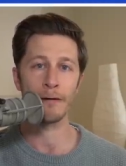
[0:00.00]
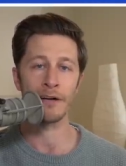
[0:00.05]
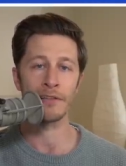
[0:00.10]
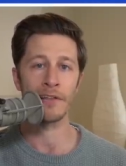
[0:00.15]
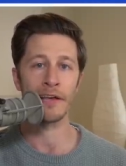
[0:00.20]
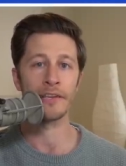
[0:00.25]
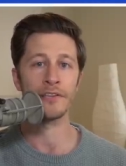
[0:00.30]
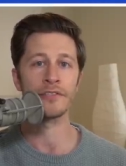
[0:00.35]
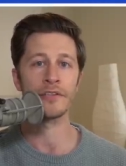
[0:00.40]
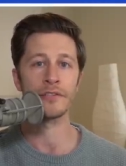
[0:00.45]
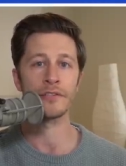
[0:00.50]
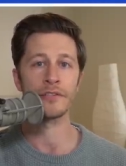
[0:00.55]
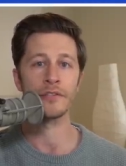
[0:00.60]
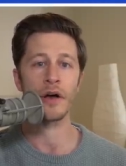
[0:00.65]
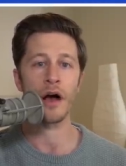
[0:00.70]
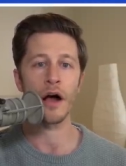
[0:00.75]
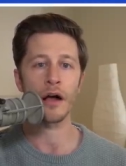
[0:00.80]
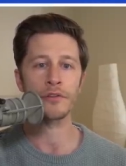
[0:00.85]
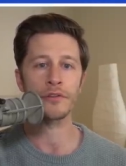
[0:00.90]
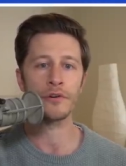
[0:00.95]
A licensed
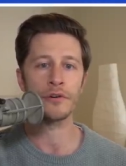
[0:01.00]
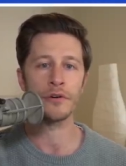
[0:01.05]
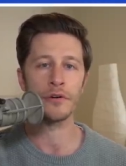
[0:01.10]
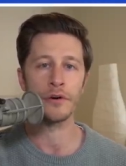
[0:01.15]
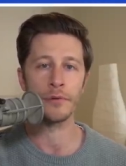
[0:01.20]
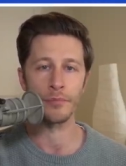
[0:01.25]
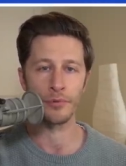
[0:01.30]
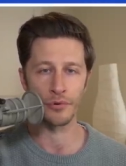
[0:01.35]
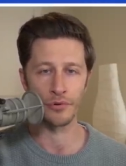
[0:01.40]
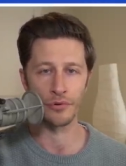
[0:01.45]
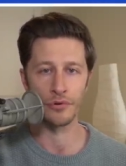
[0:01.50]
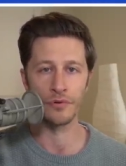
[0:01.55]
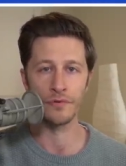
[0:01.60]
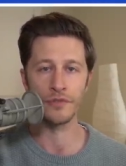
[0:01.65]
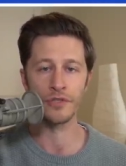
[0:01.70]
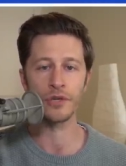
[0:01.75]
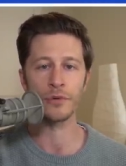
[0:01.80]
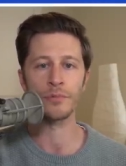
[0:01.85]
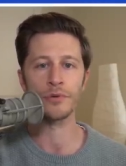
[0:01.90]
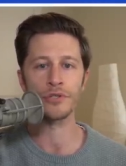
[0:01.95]
doctor
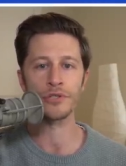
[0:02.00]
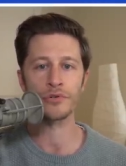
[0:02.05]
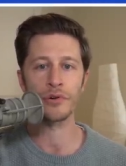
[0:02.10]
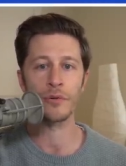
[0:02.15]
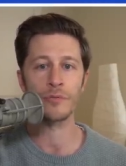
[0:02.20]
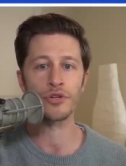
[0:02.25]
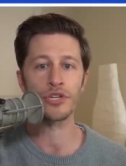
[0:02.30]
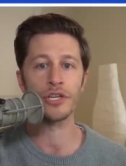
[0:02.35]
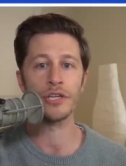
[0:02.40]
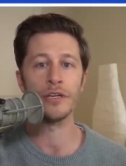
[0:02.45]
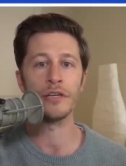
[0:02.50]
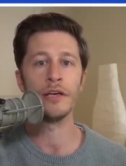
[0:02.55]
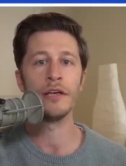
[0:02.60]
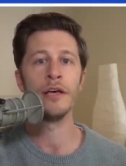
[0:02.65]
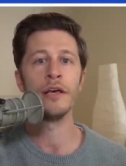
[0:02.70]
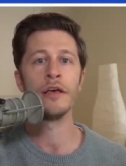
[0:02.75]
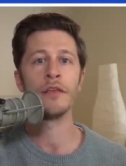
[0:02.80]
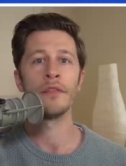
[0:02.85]
approves your prescription.